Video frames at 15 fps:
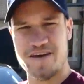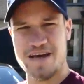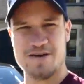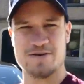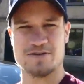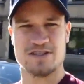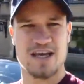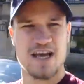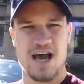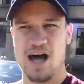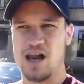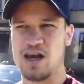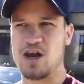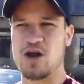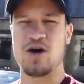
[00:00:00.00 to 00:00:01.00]
feels
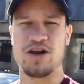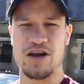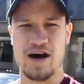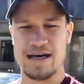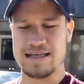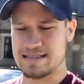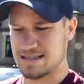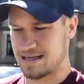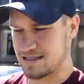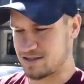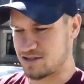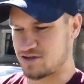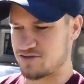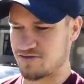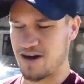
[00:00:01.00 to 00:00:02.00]
a lot nicer
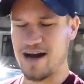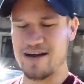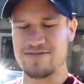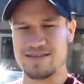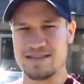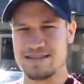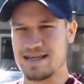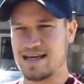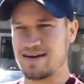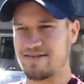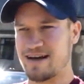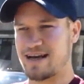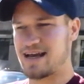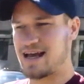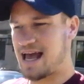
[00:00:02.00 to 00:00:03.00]
to drive the
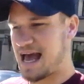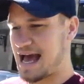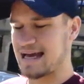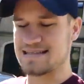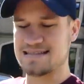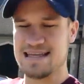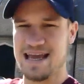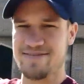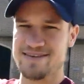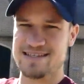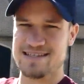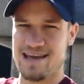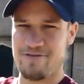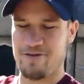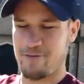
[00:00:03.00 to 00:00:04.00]
steering. As David
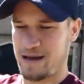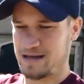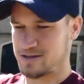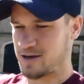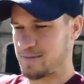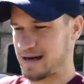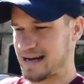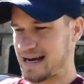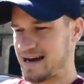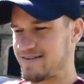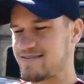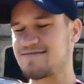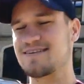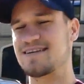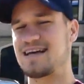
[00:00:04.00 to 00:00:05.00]
said from Ascot
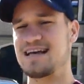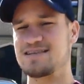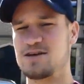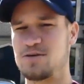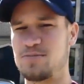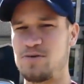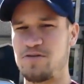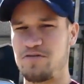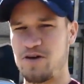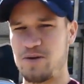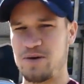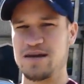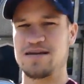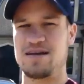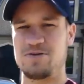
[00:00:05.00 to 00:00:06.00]
McLaren, it's a lot more
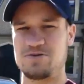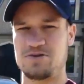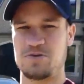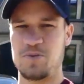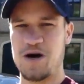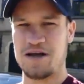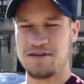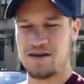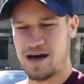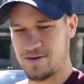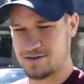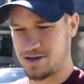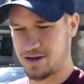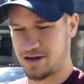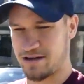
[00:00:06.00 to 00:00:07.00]
fluid. It was the word that I
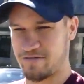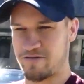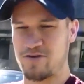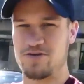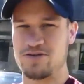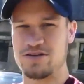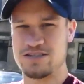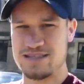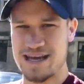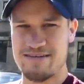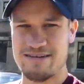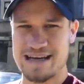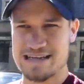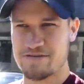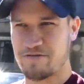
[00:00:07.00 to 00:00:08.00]
was looking for. The
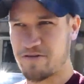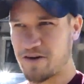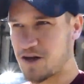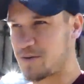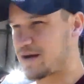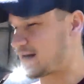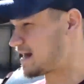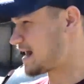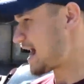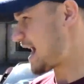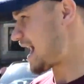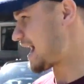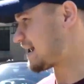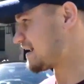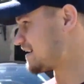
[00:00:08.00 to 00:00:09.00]
steering is fluid,
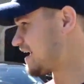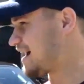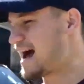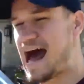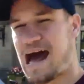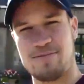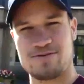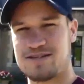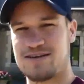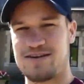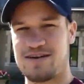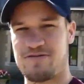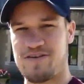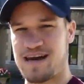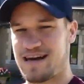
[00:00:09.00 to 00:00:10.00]
and I
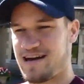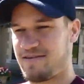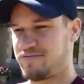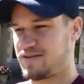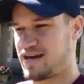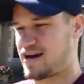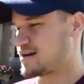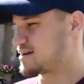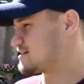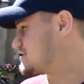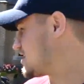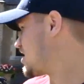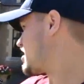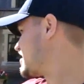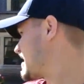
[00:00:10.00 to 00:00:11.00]
absolutely fell in love with it. I could
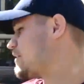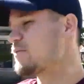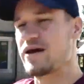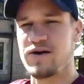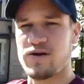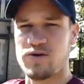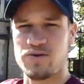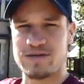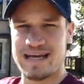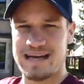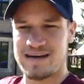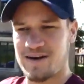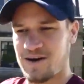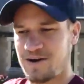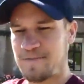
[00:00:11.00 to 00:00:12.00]
turn that wheel all day
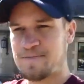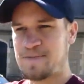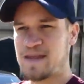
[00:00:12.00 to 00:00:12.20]
long.